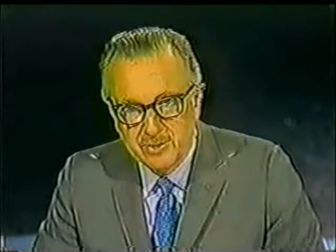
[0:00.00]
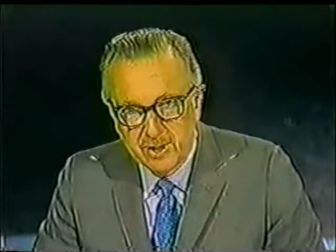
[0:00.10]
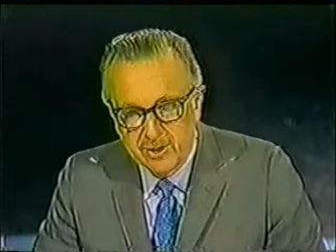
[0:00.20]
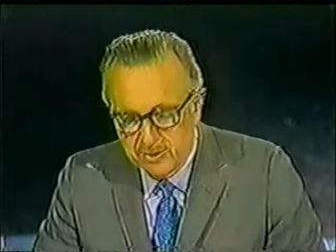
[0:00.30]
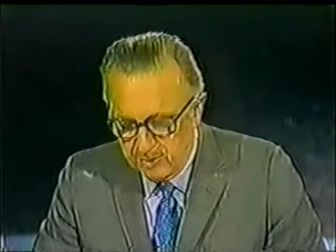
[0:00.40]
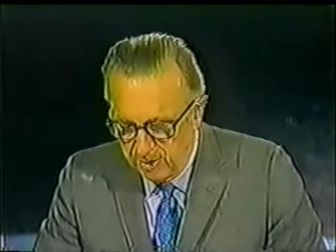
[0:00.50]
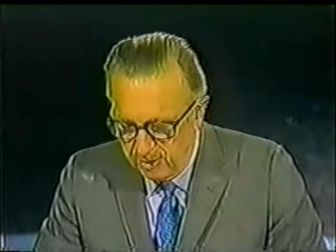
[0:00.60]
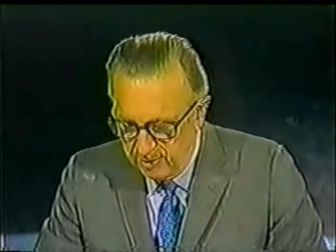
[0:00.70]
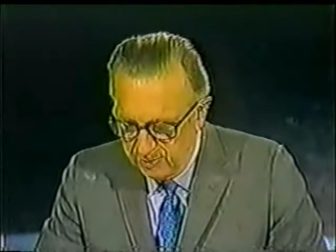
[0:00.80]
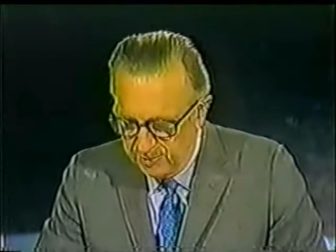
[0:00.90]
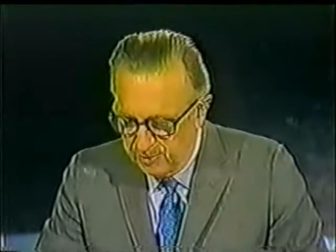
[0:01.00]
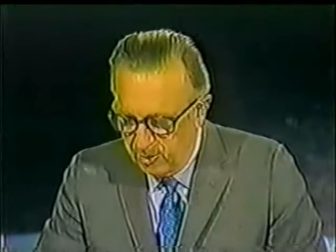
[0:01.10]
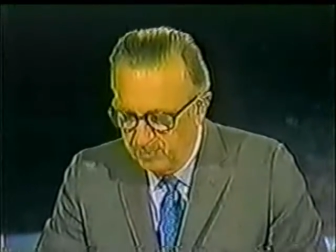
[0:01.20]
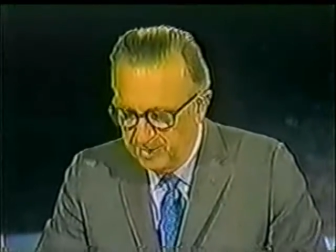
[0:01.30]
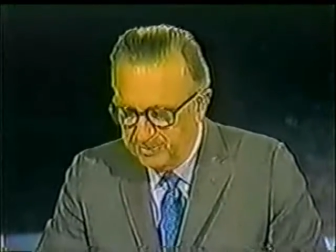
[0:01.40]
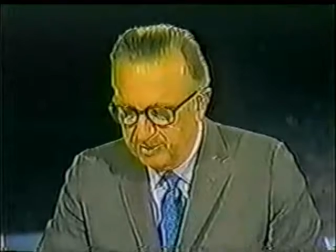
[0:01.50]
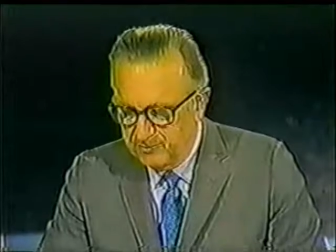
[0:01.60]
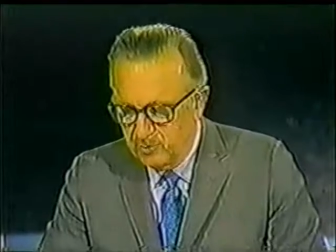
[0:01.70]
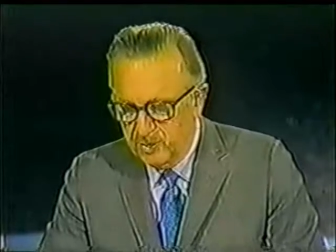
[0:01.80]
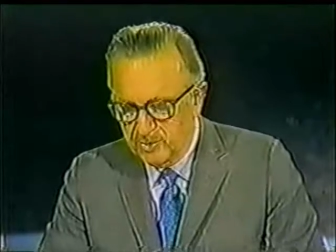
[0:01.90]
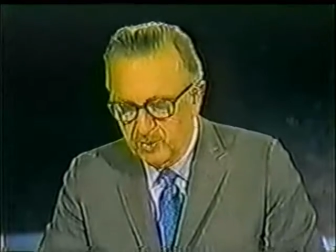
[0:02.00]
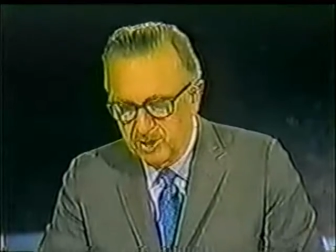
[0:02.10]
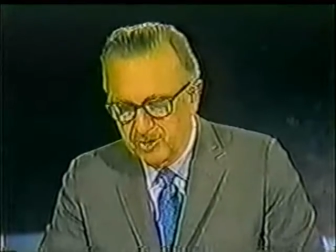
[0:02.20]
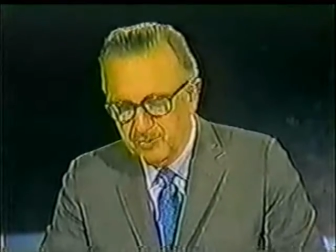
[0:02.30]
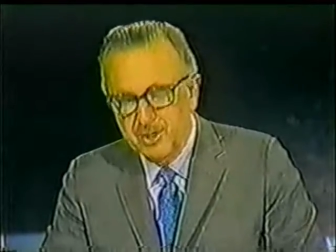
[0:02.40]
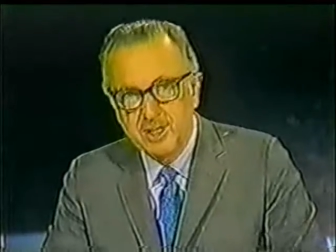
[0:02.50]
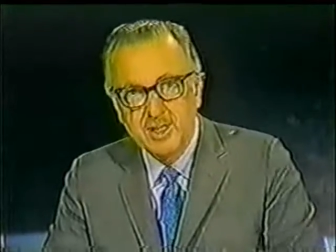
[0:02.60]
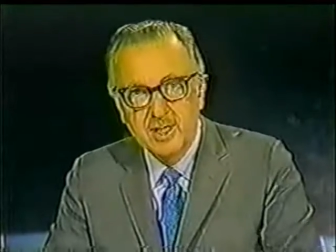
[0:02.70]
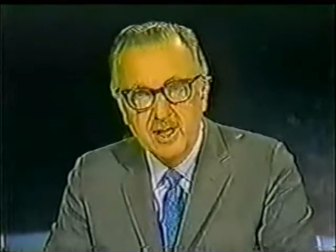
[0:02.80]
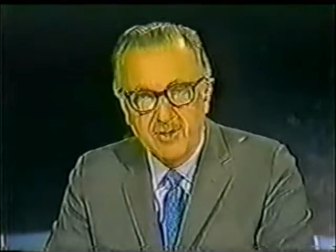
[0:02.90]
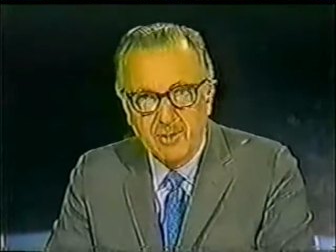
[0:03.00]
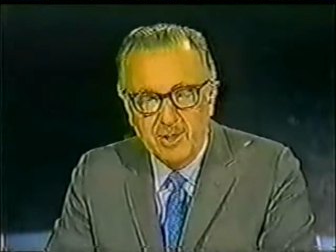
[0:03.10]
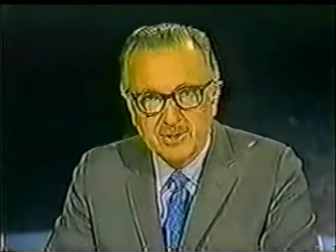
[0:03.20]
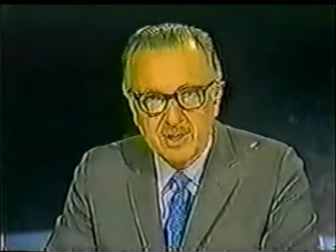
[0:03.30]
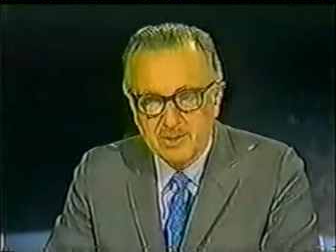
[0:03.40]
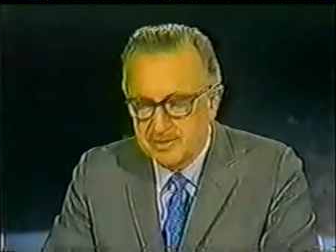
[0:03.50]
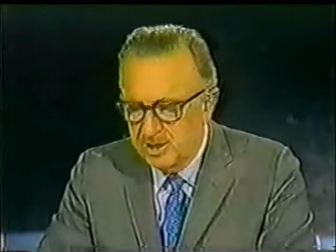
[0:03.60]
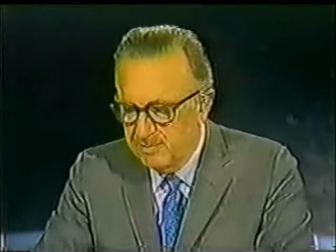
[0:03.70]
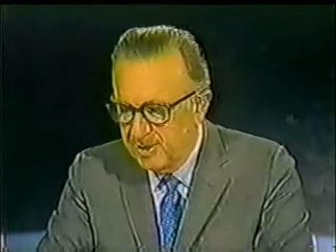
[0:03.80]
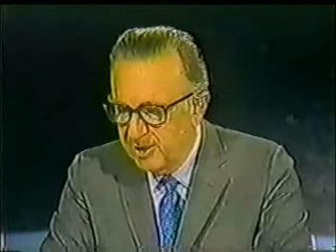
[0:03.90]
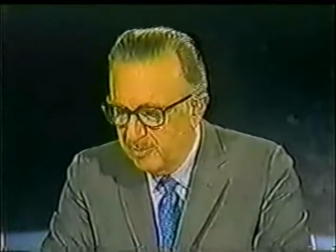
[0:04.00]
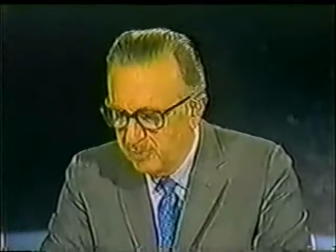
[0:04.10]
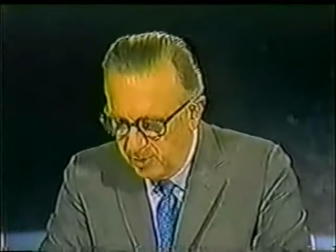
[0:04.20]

their lunar orbit at 4:23, and they reach that 10-mile